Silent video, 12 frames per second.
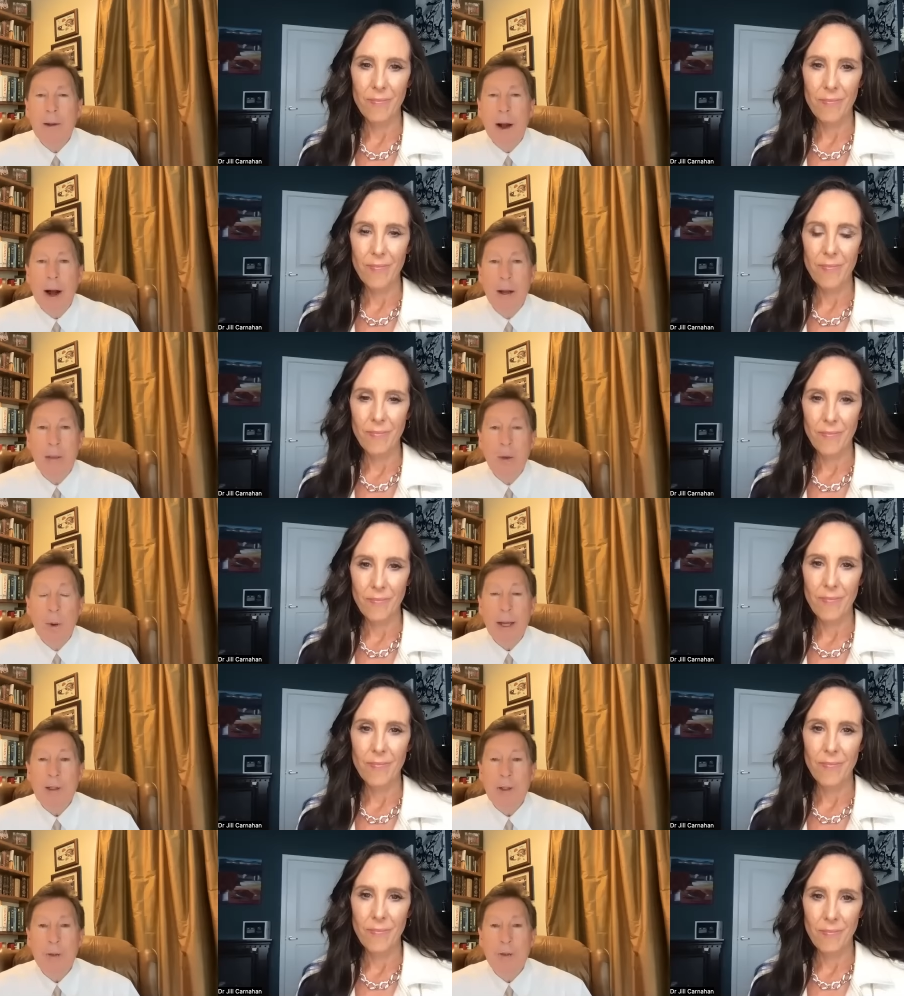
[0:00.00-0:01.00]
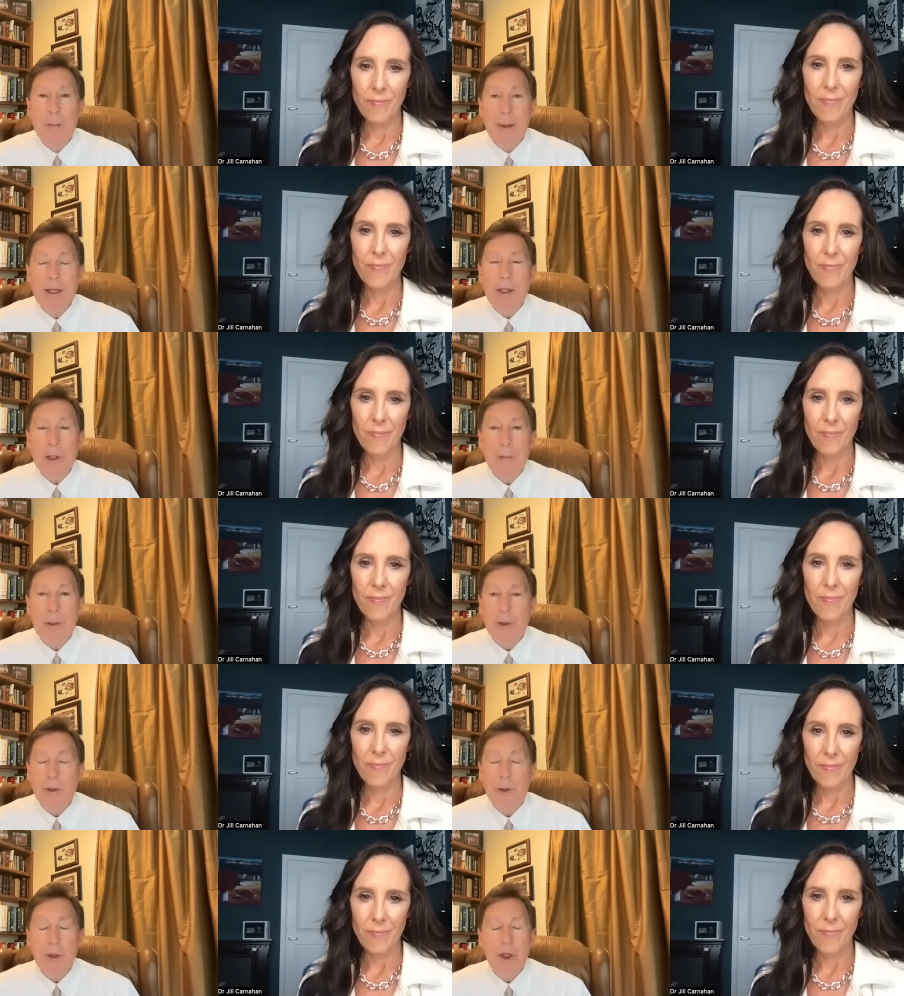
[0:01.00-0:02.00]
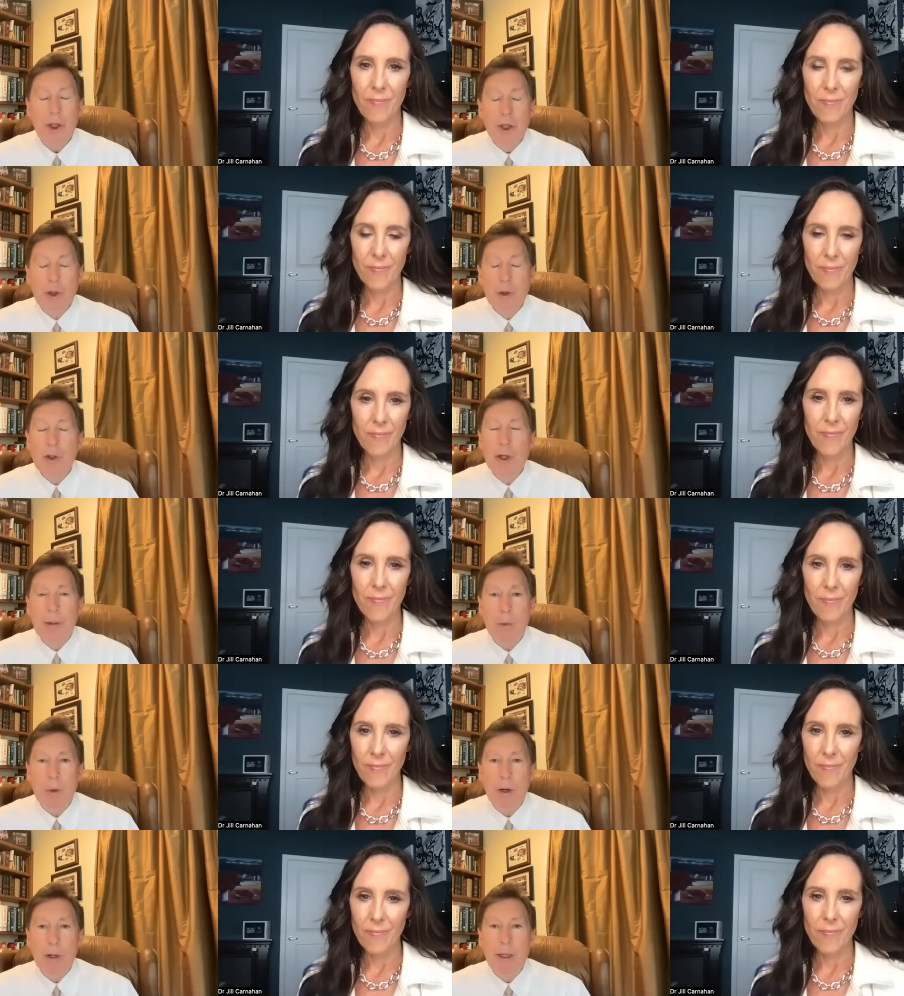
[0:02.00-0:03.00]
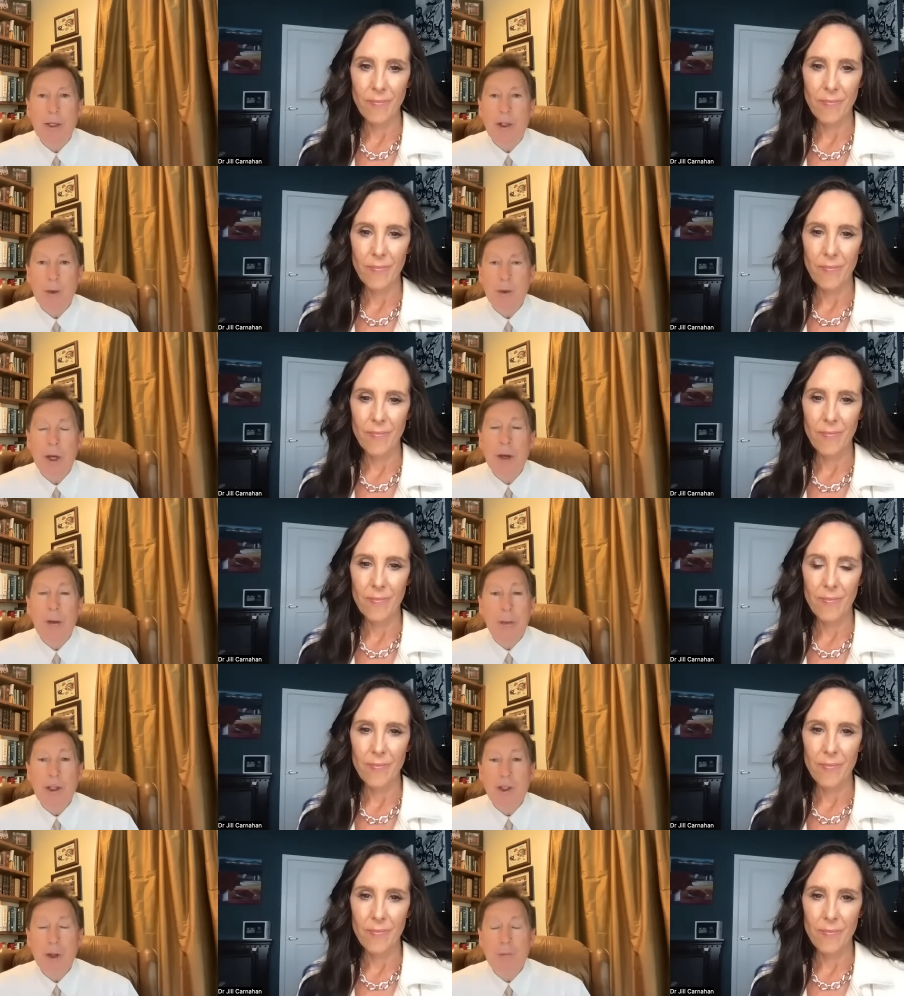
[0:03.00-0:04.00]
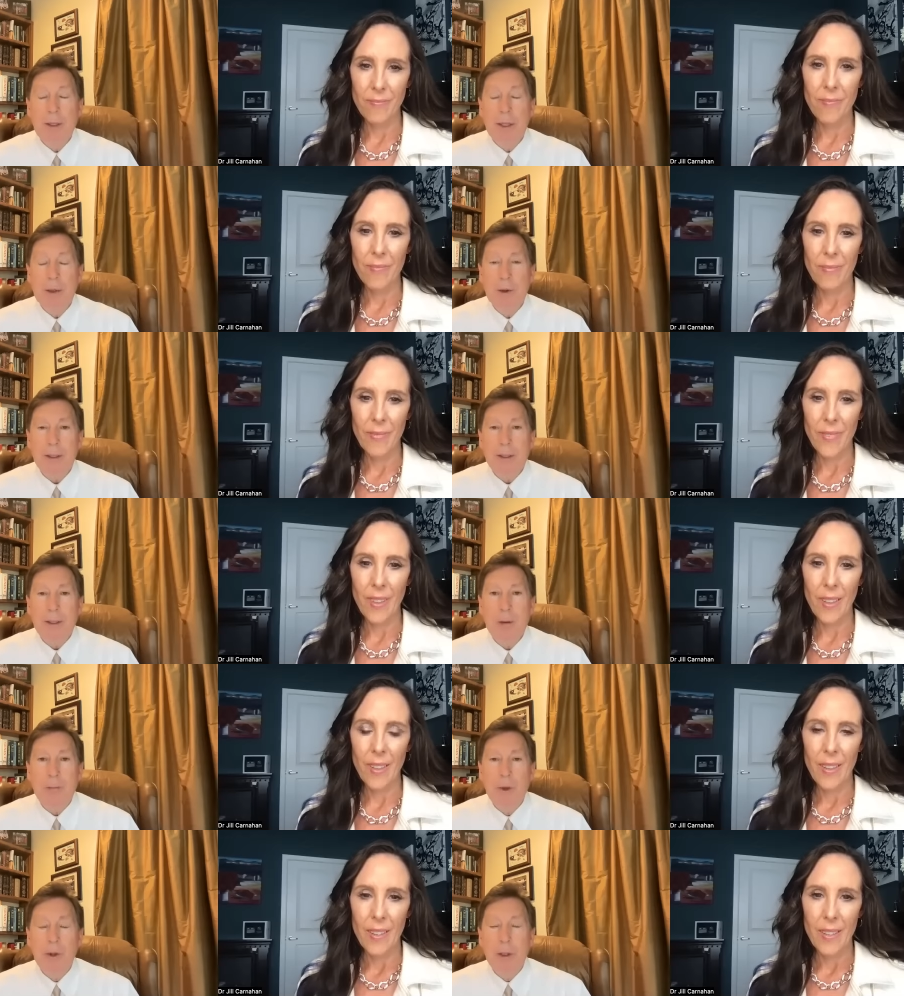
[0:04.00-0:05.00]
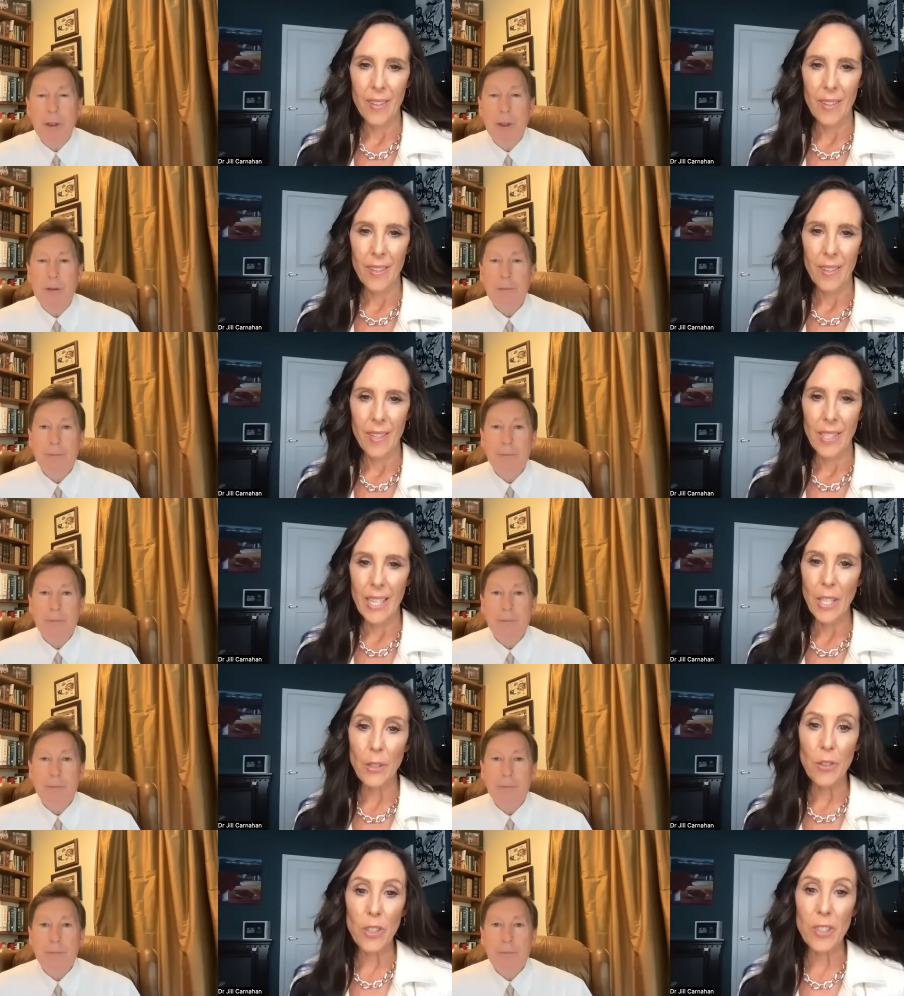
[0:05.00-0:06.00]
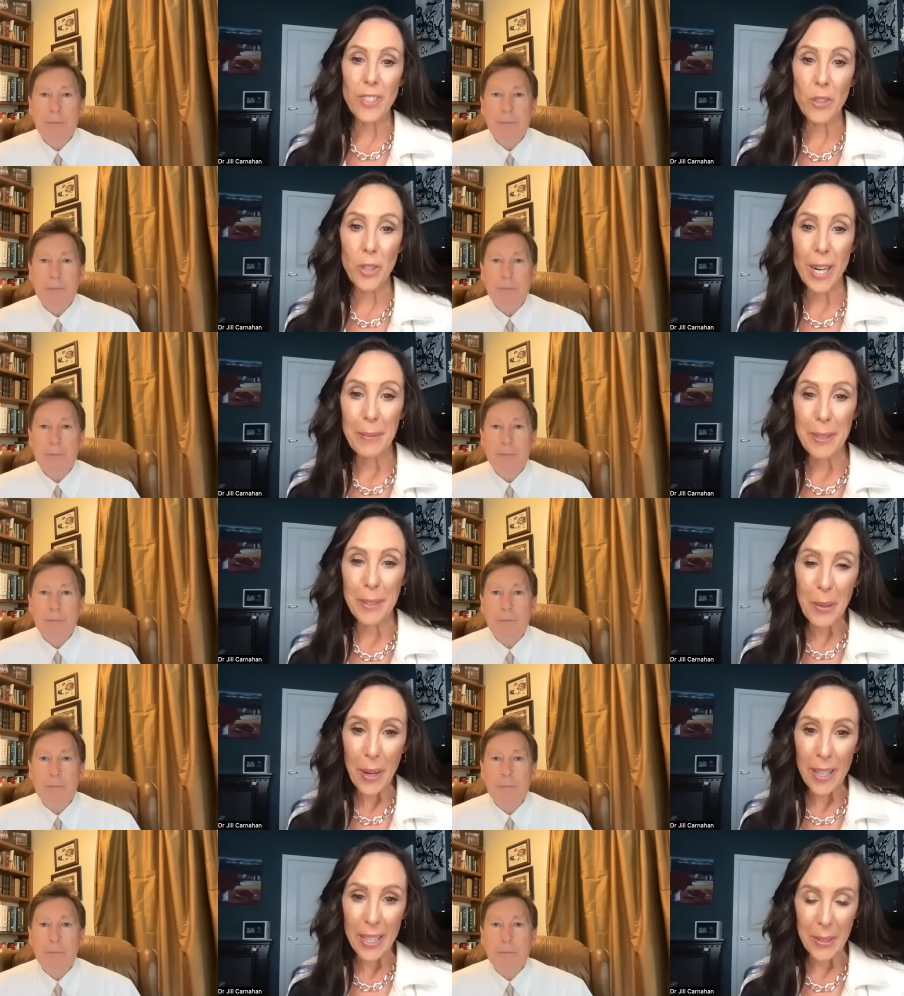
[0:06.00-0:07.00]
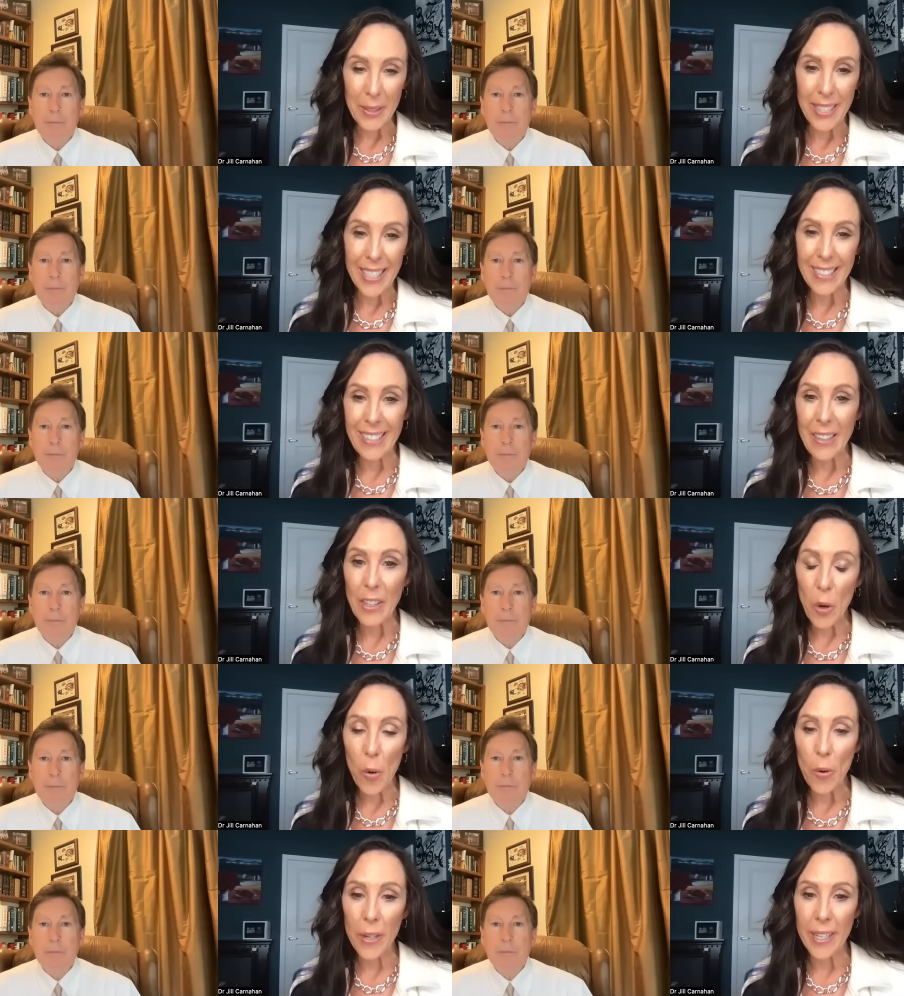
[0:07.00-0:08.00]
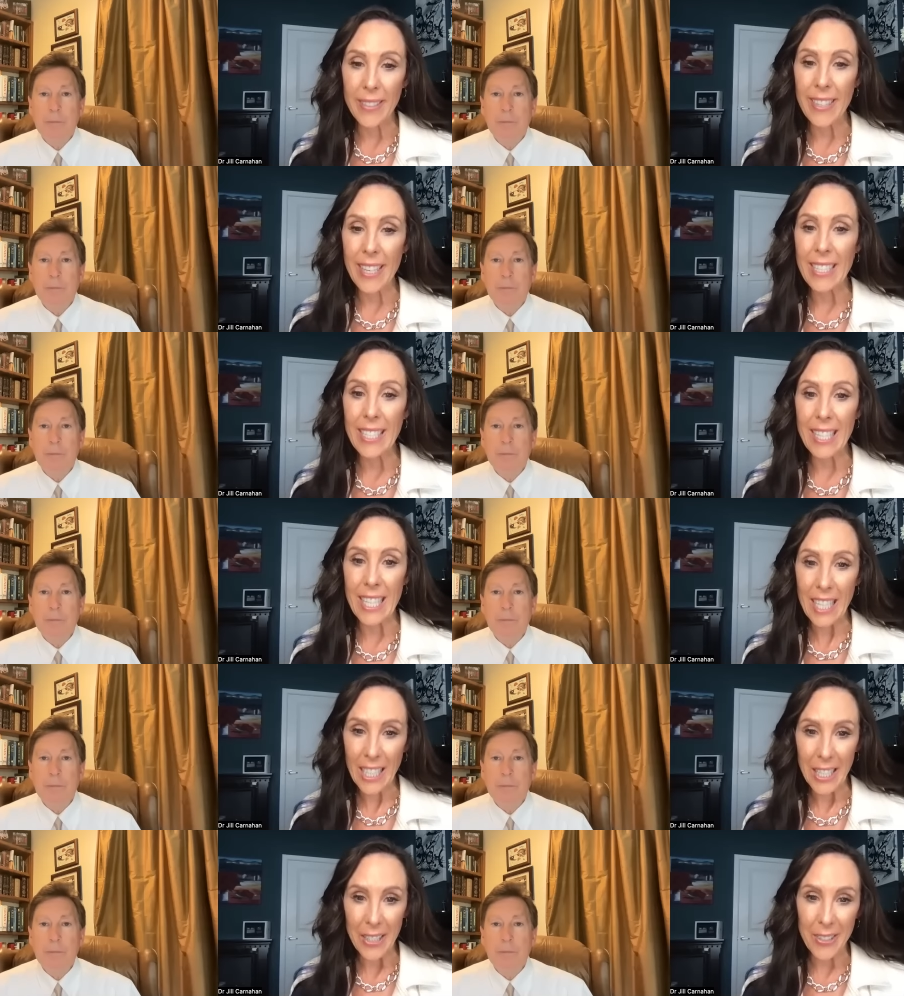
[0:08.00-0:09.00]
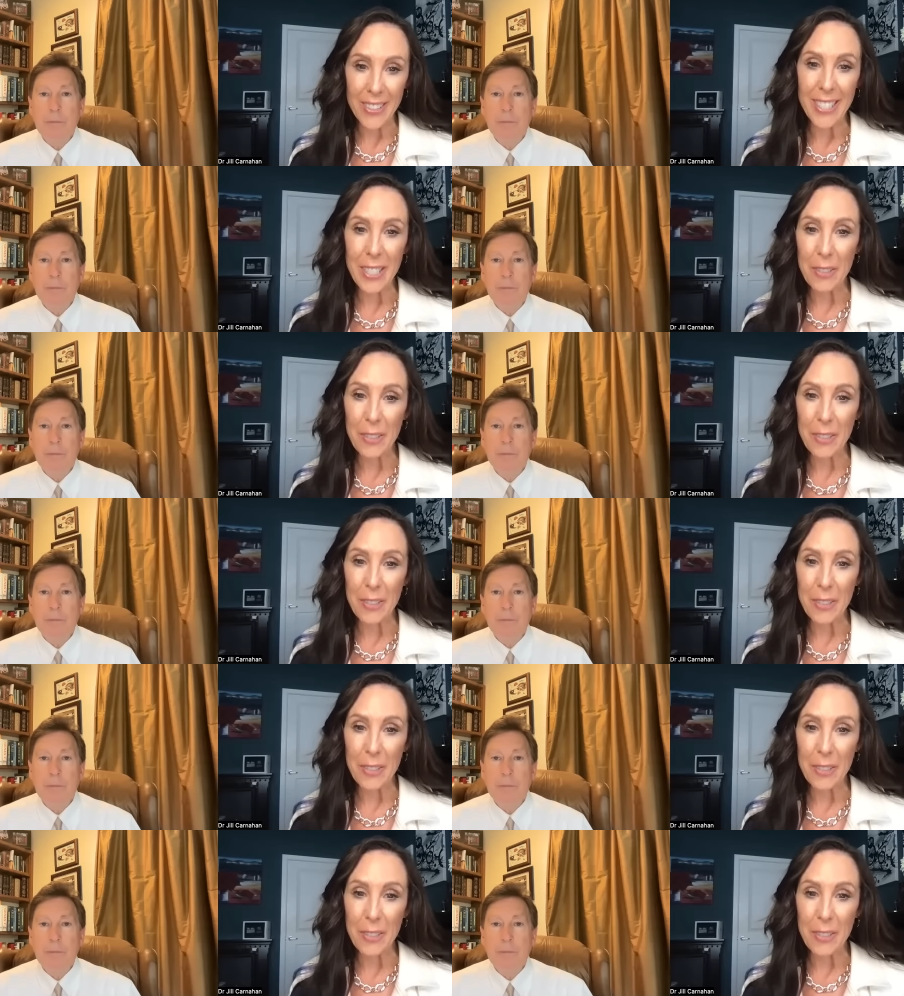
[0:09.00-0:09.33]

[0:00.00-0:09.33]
Speaker 1: on the way to dementia. These are huge and important issues that should be addressed therapeutically.
Speaker 2: You just described it so eloquently, because at the core, it's endothelial